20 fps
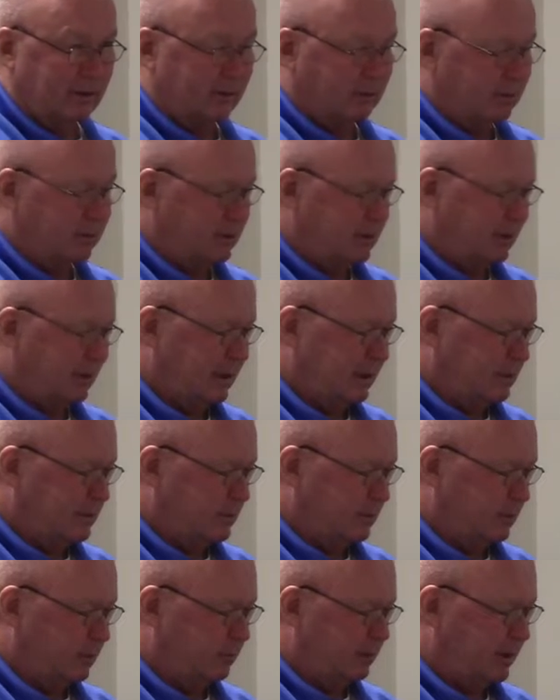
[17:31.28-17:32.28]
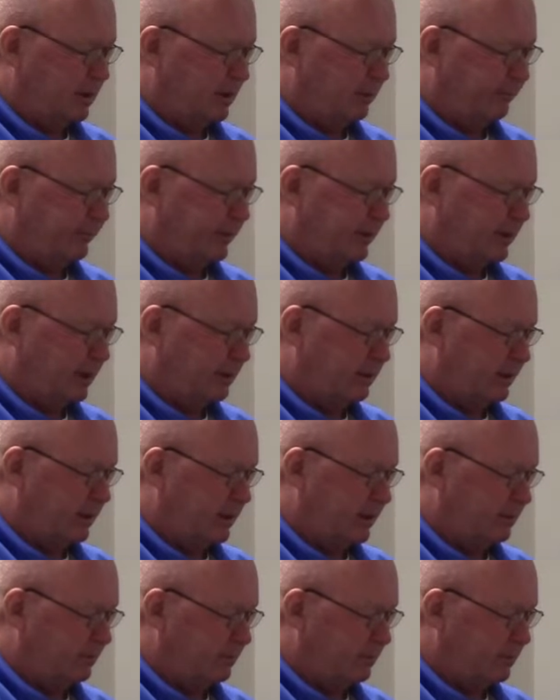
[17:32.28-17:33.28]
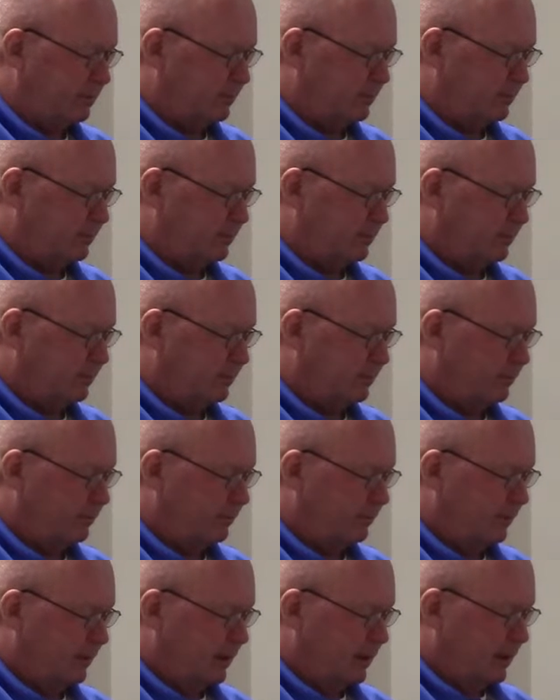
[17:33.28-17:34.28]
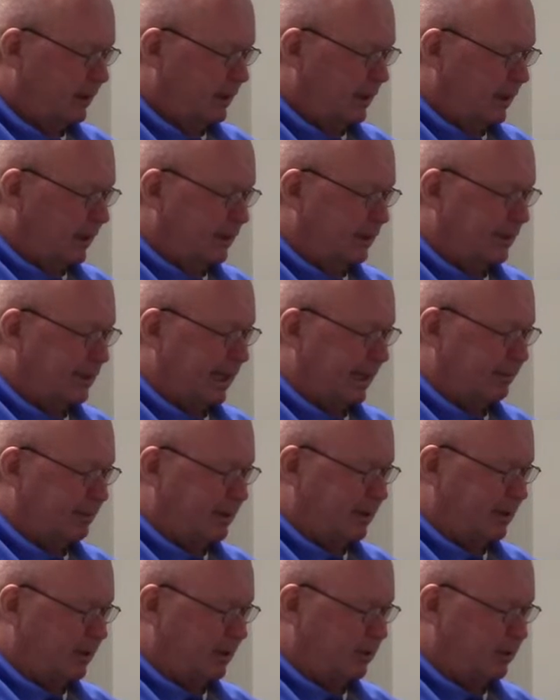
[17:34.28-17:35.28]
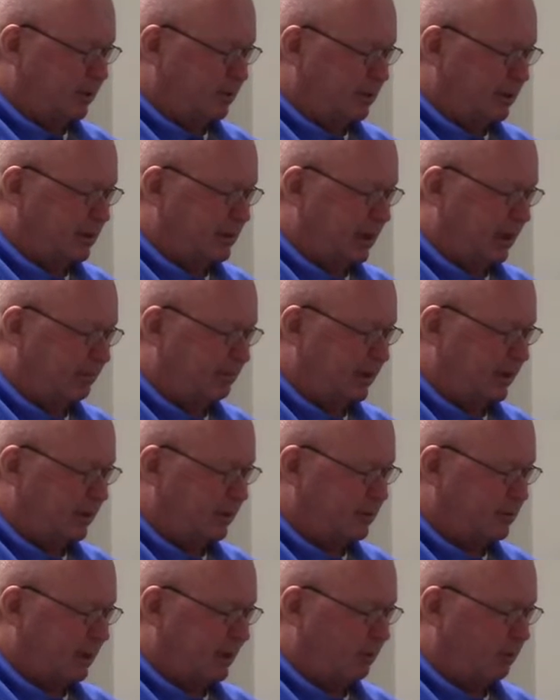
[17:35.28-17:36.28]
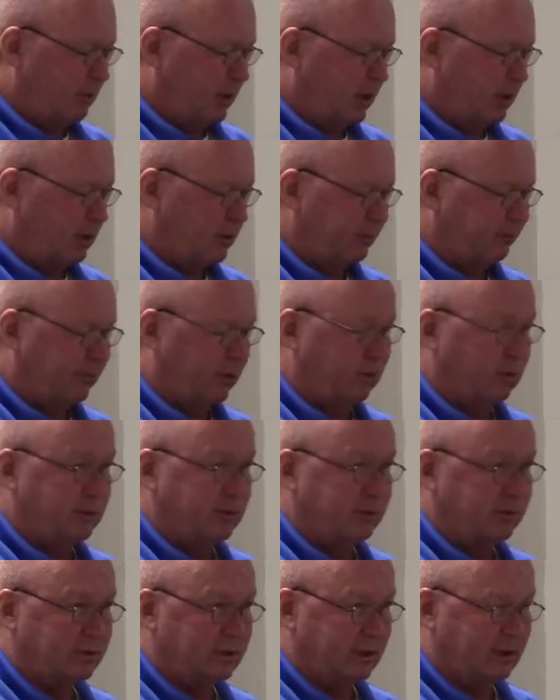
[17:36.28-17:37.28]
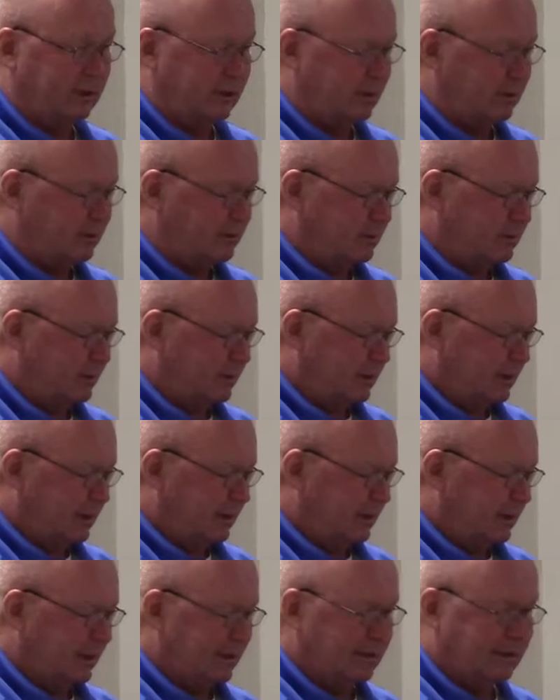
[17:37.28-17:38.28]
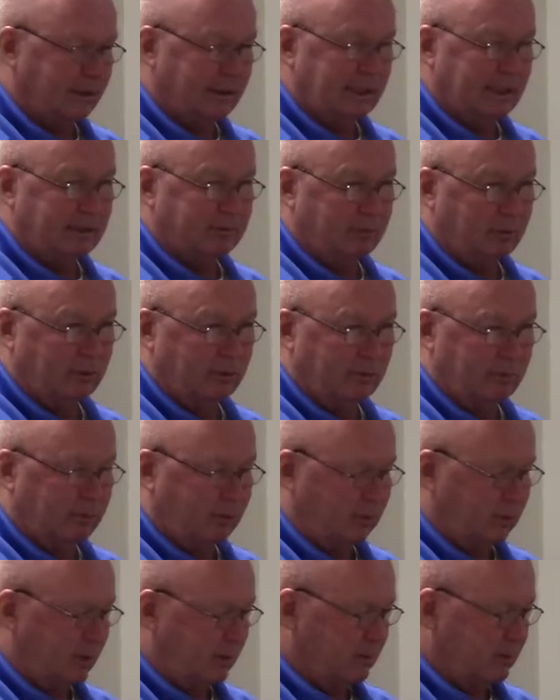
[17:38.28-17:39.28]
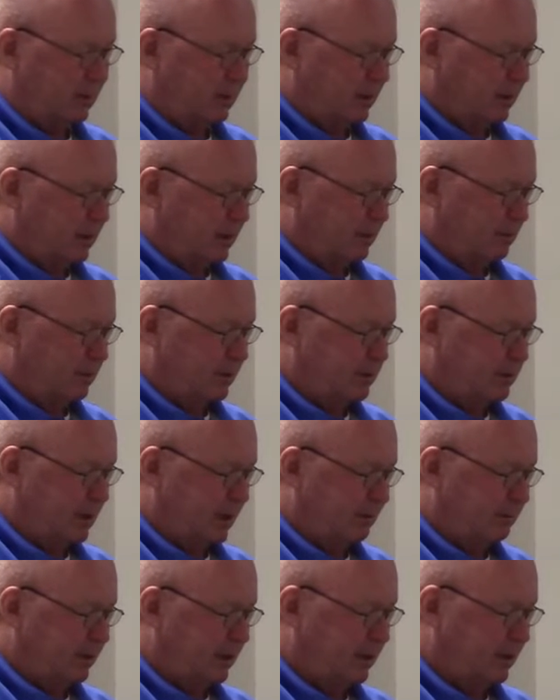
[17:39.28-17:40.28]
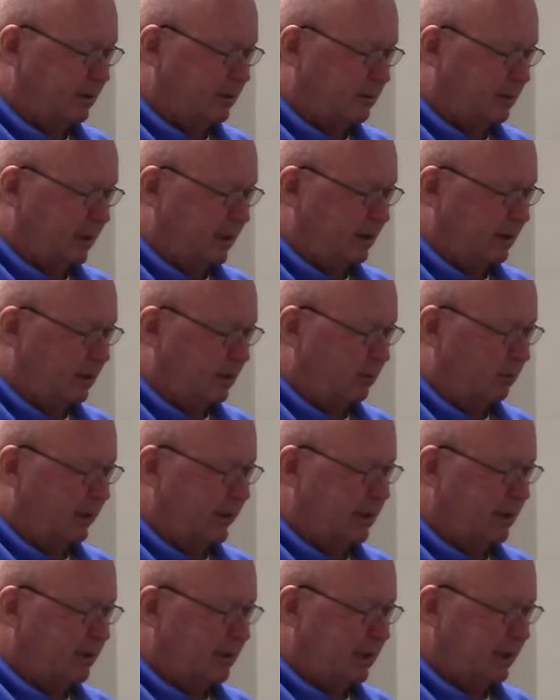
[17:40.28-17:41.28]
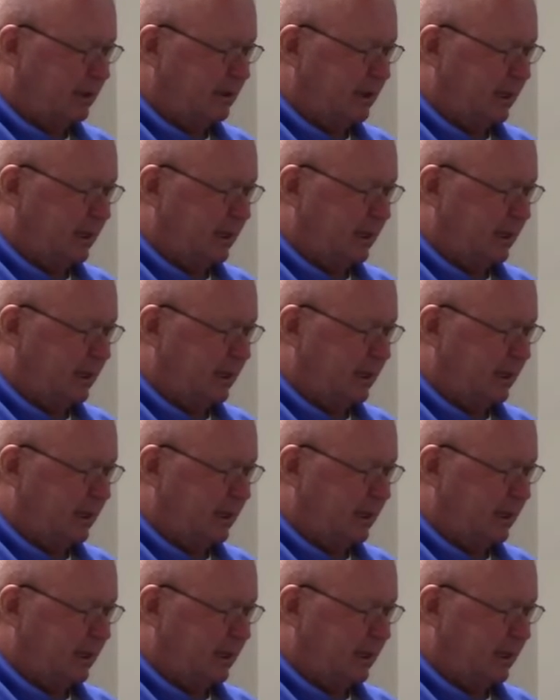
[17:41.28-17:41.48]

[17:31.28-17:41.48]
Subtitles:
Number 6. A little bit different there, isn't it? The tap conductors must not penetrate walls, floors, or ceilings. That's the next bullet point. Must not penetrate. Why do you think